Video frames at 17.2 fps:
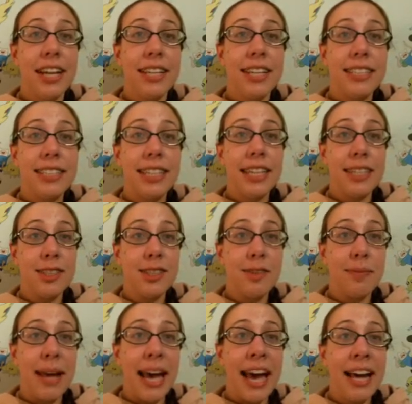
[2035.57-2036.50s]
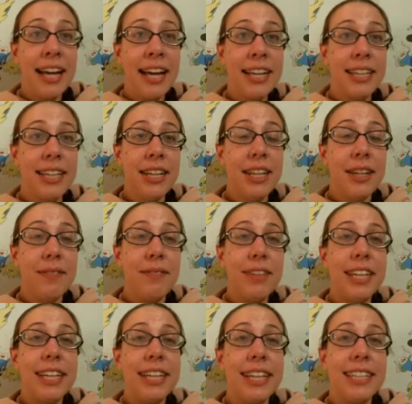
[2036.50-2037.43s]
Send to Back,
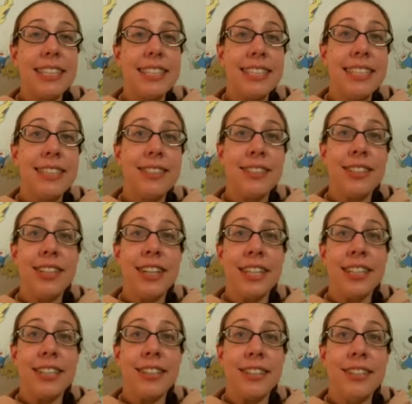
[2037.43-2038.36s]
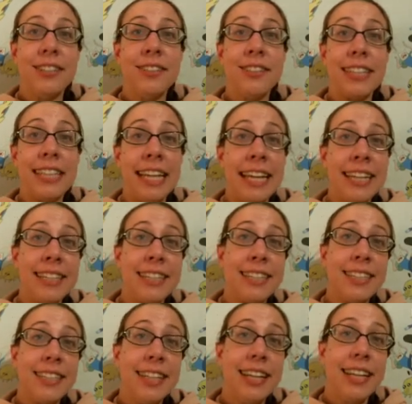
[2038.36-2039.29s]
because these are on their own
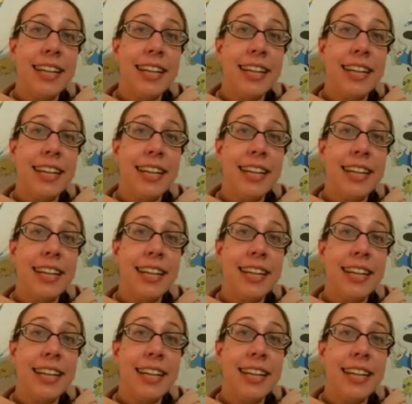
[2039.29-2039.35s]
layer,